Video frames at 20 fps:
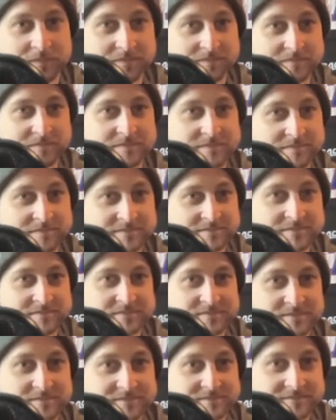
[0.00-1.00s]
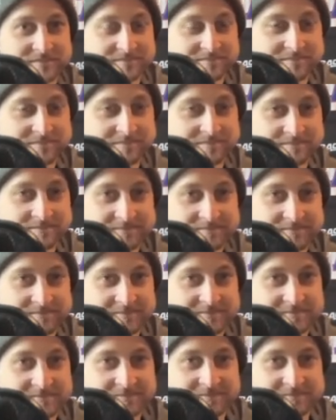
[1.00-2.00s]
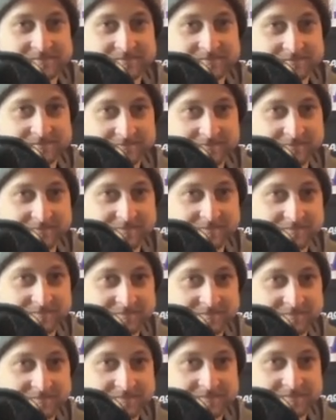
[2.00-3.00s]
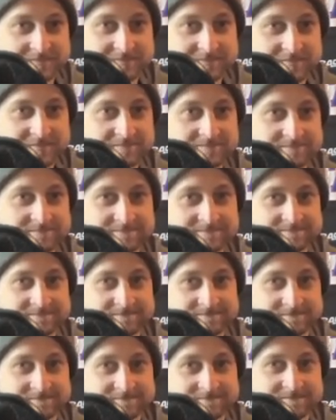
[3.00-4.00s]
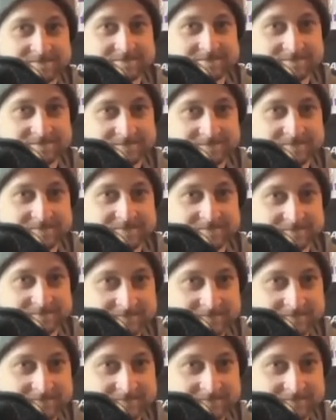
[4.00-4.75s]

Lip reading: This person isn't speaking.